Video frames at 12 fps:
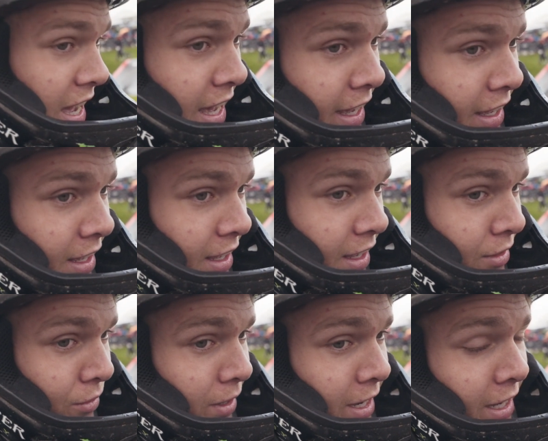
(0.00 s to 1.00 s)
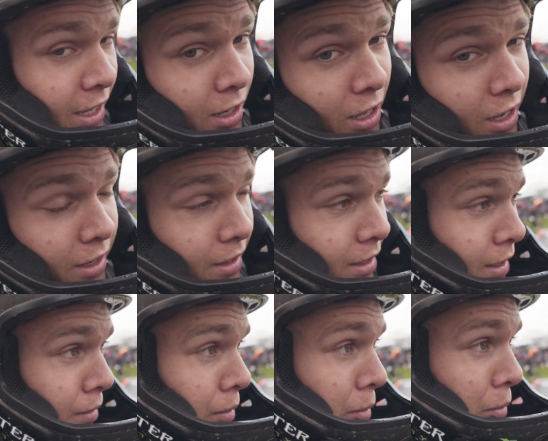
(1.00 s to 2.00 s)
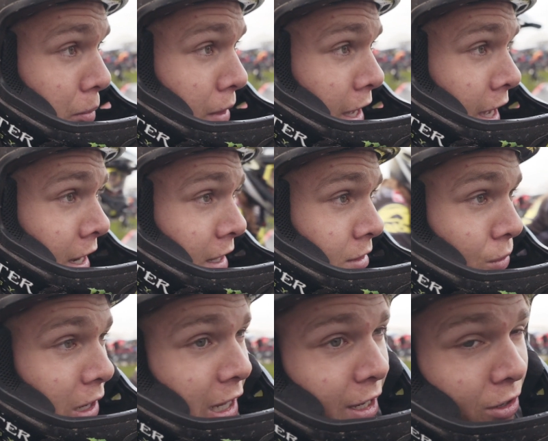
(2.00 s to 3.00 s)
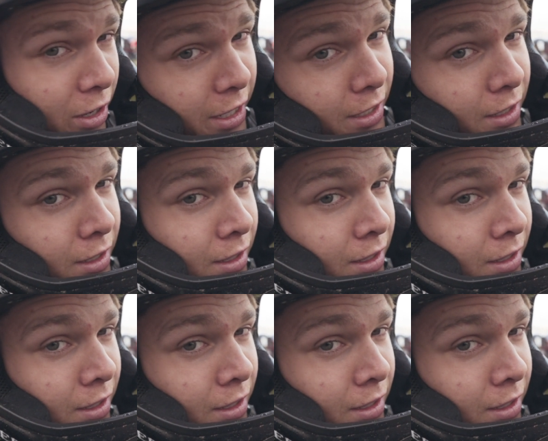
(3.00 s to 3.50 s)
Probably not, it's, it's, raining a lot and it's really annoying